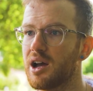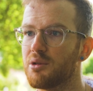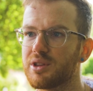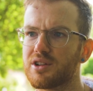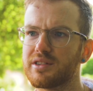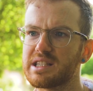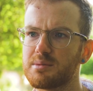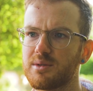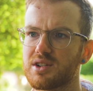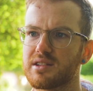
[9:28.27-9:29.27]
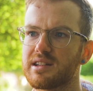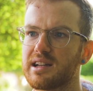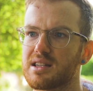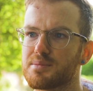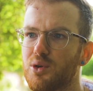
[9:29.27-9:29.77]
with the concept of just
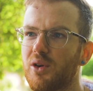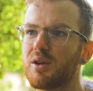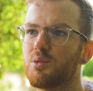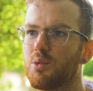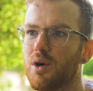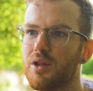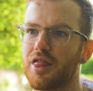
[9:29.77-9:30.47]
exploring what